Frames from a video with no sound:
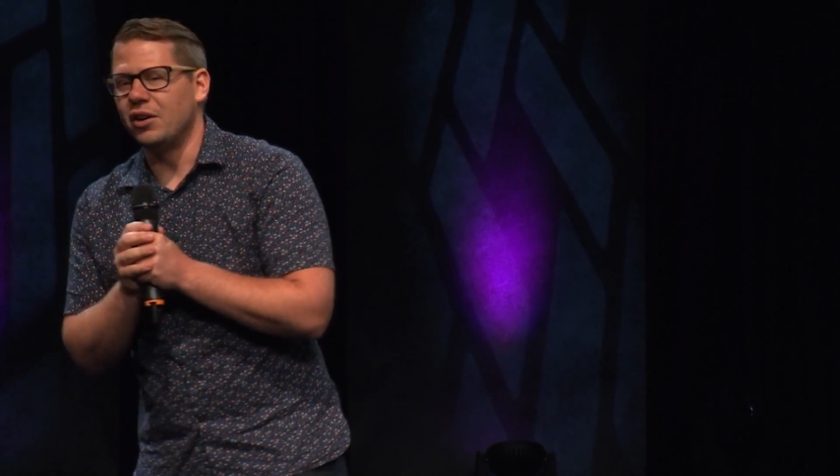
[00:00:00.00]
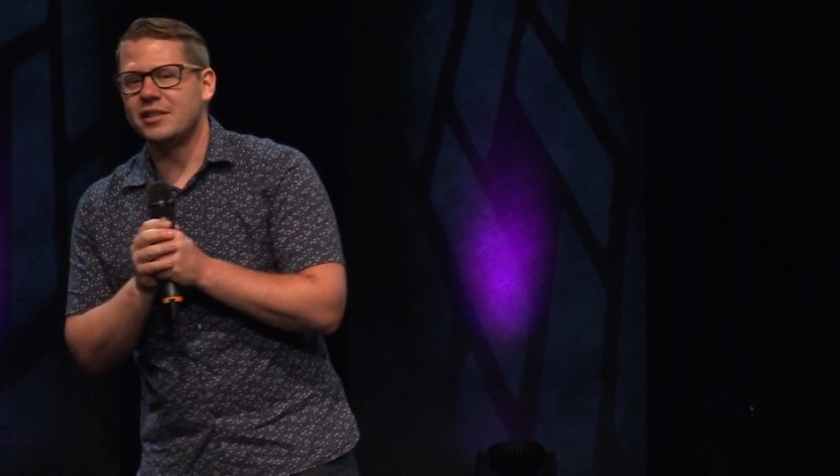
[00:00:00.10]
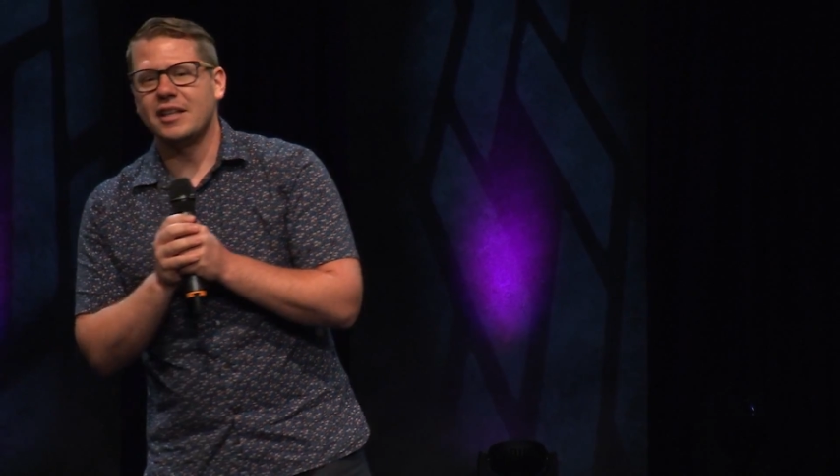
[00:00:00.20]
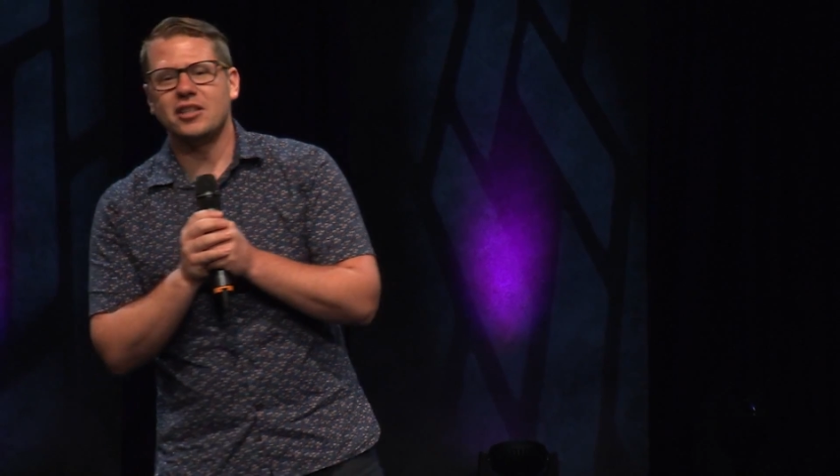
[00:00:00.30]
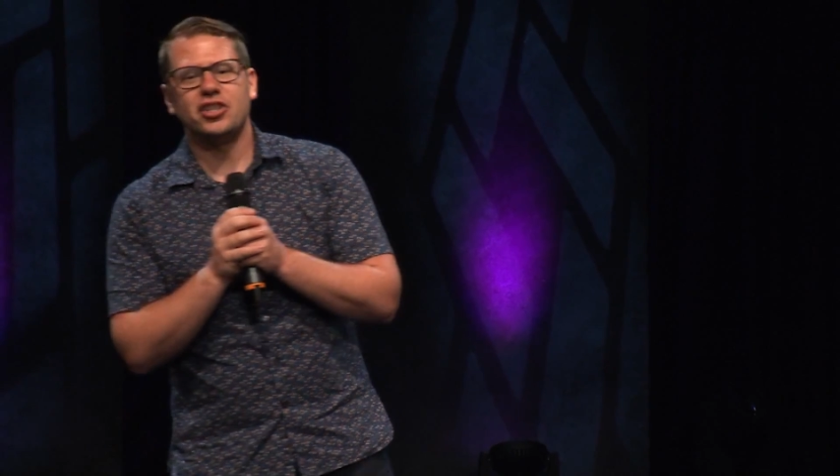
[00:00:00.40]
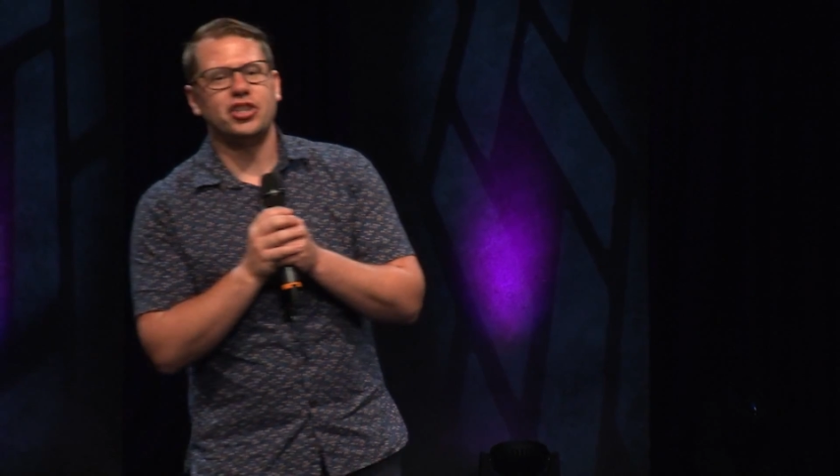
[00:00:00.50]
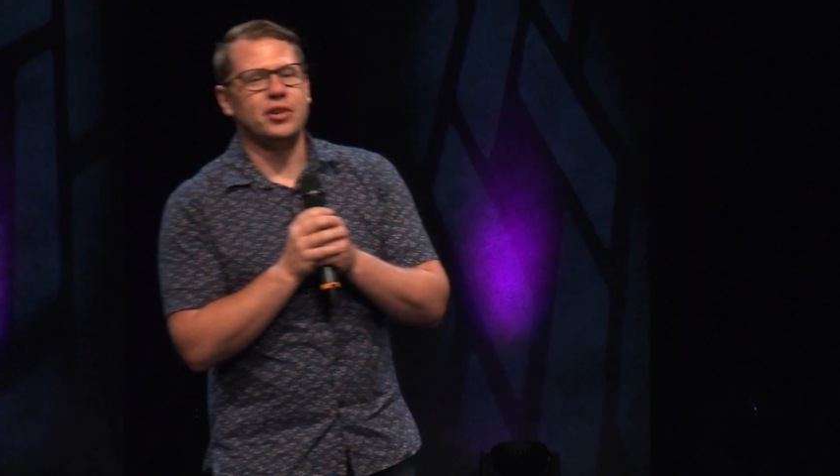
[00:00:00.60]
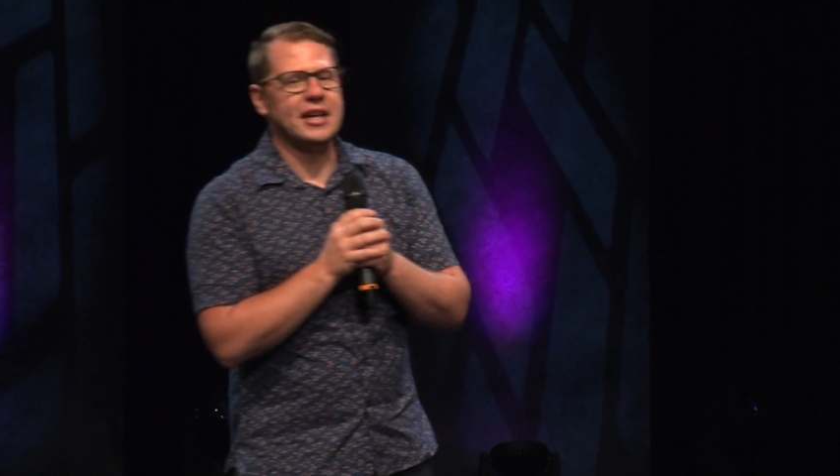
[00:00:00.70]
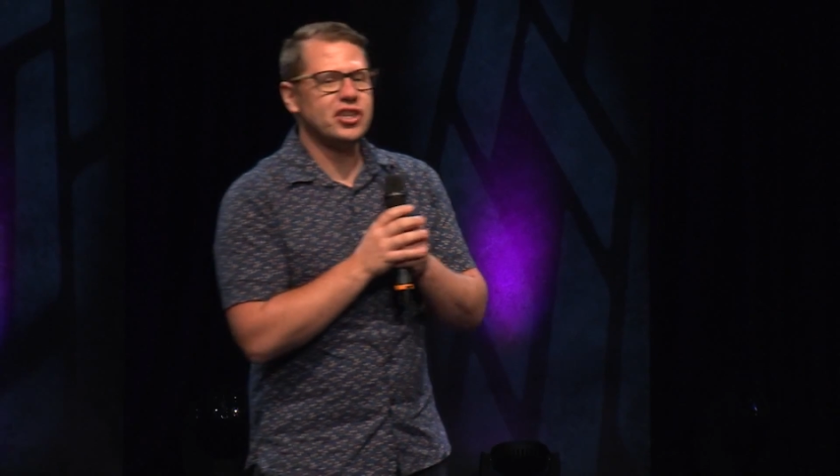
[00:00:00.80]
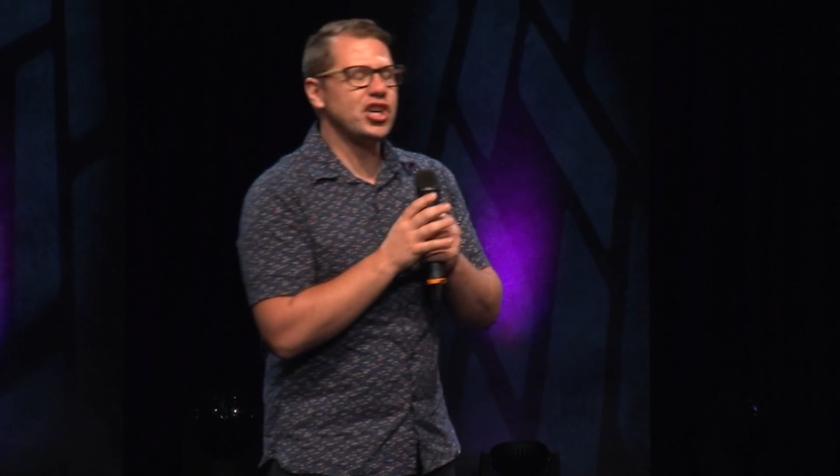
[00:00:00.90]
it's like there's
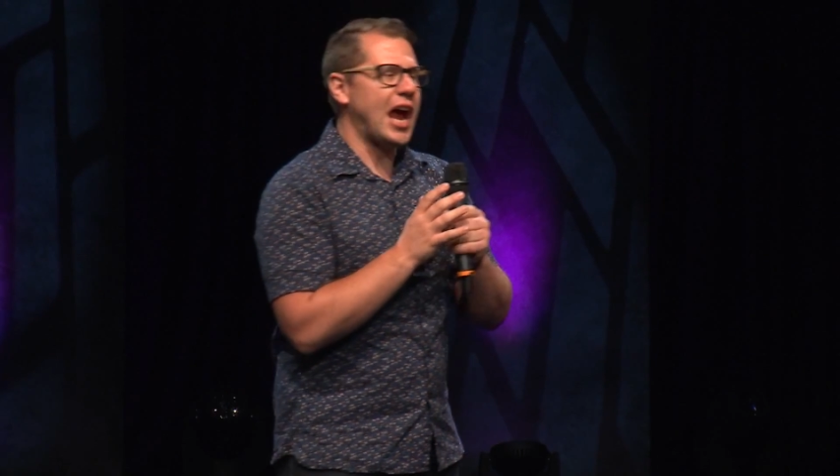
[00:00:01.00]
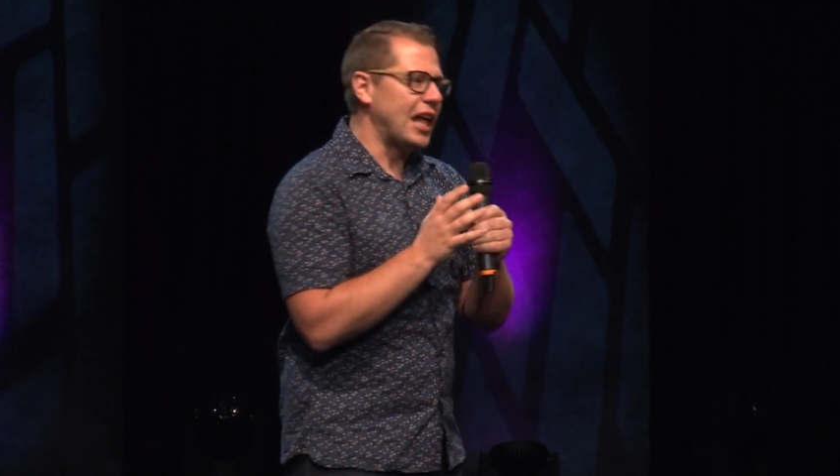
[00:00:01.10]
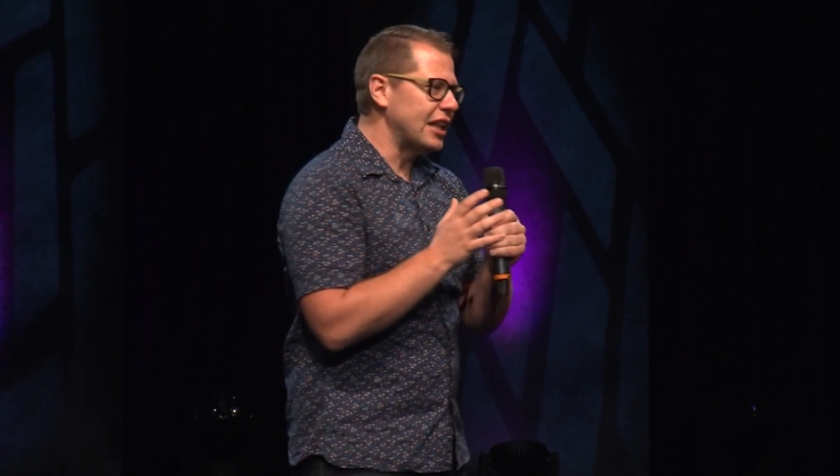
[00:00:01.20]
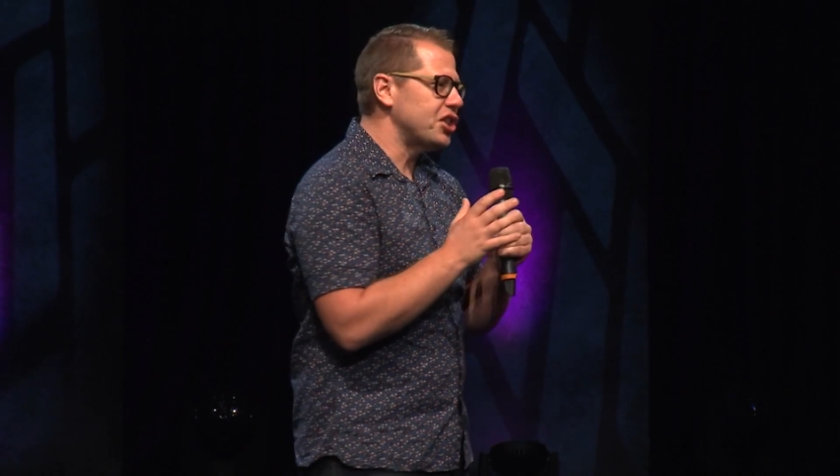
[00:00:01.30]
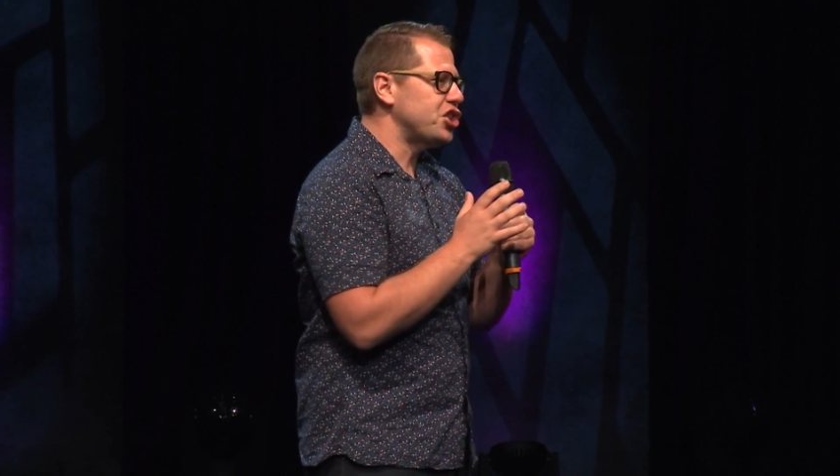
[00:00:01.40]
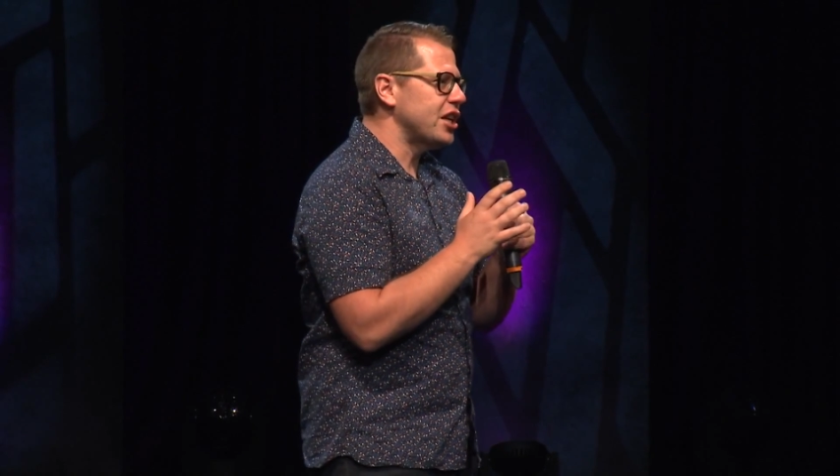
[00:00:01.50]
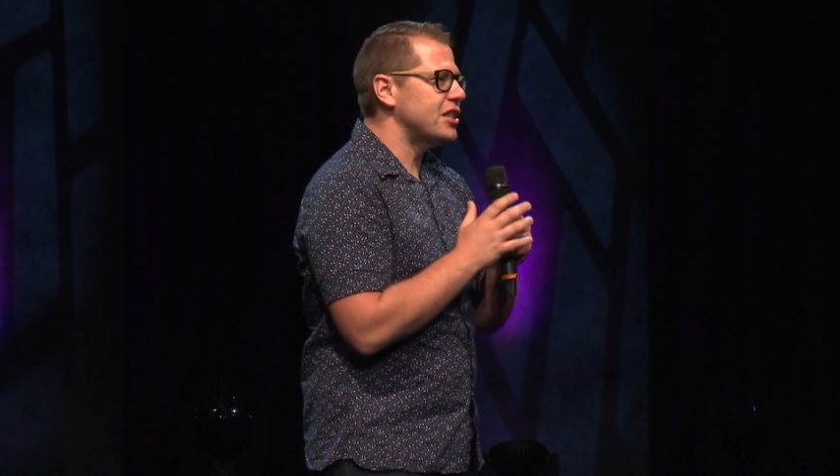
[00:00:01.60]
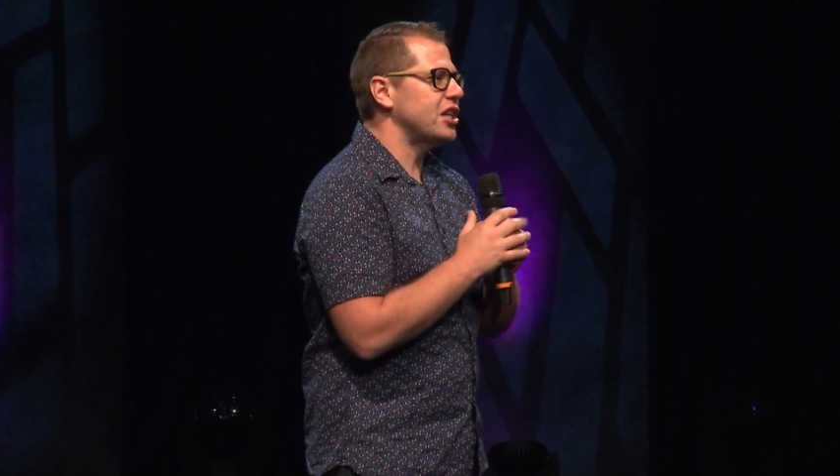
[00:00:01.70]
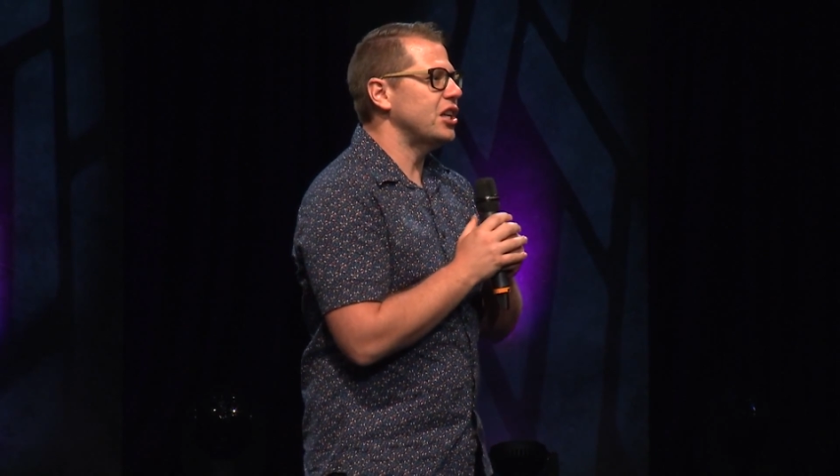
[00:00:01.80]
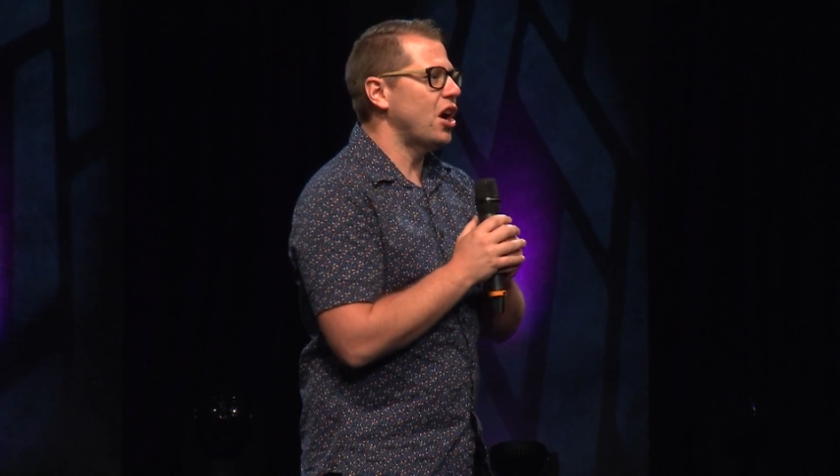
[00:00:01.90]
unique
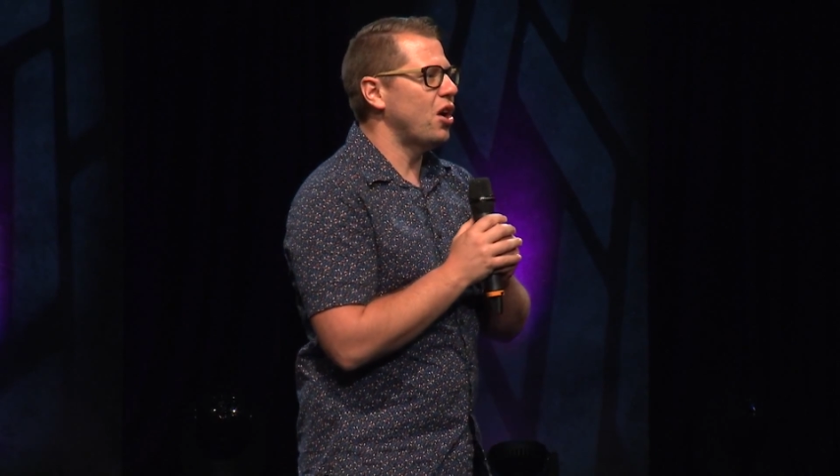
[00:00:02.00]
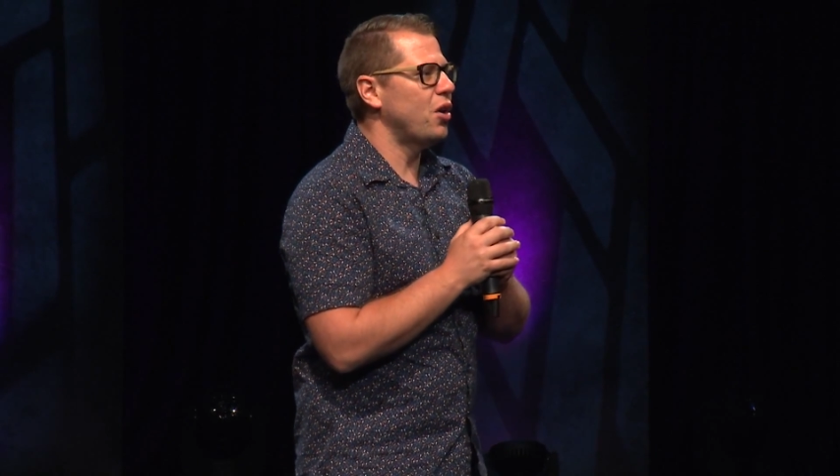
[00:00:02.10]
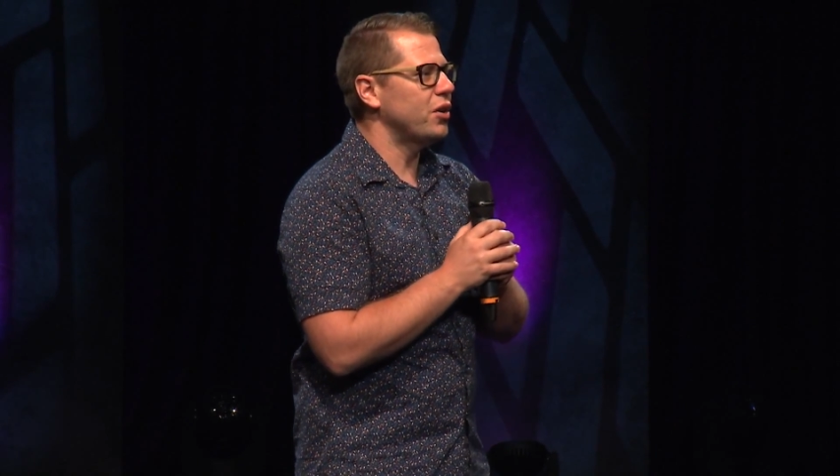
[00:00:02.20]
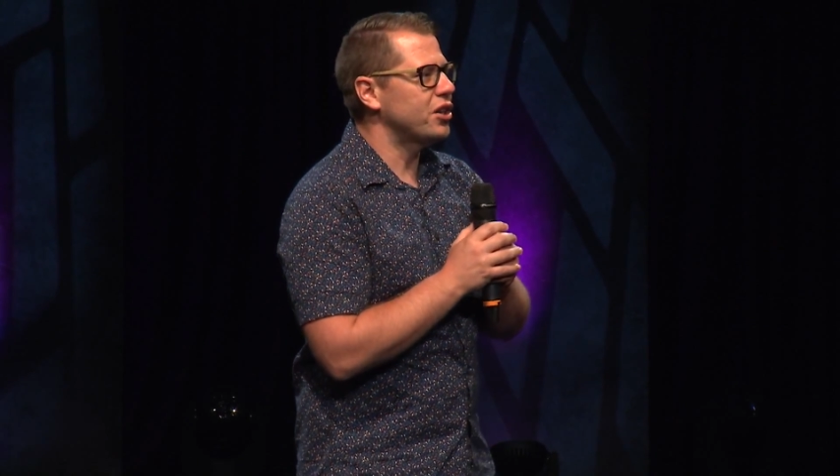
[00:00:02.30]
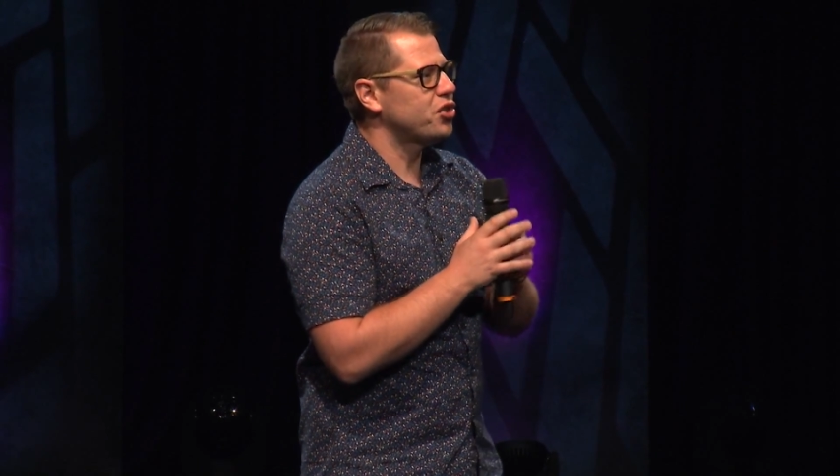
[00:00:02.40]
challenges, you know, you